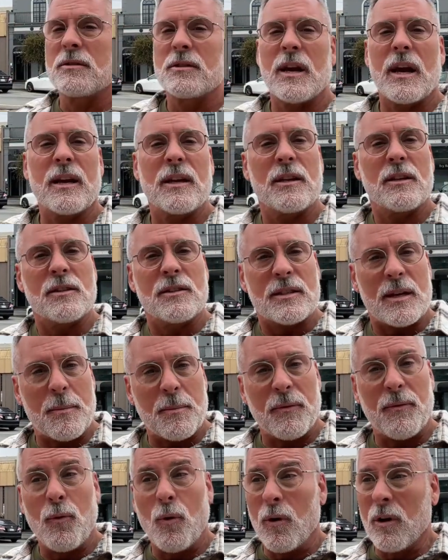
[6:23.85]
As I
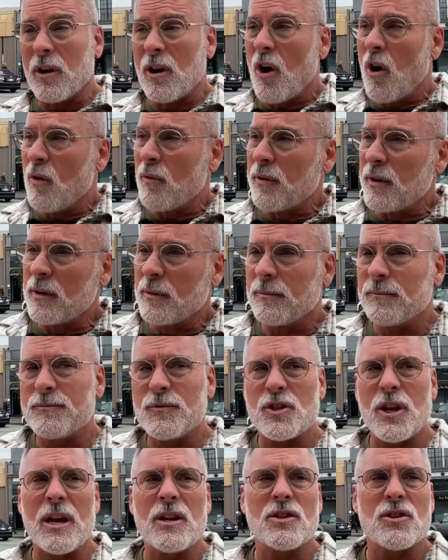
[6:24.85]
said before, COVID
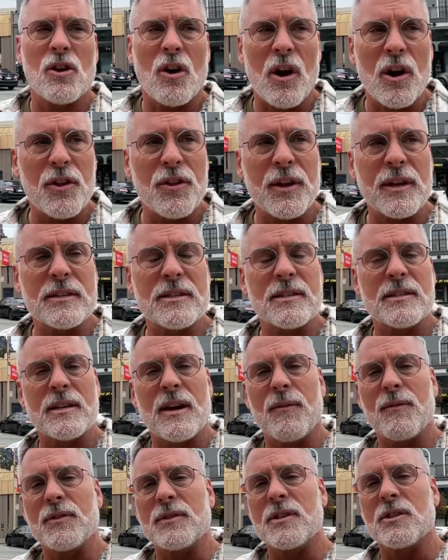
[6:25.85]
changed a lot of things in
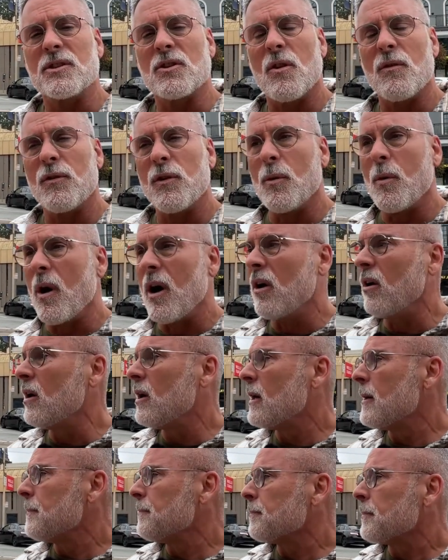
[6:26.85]
San Francisco for a while.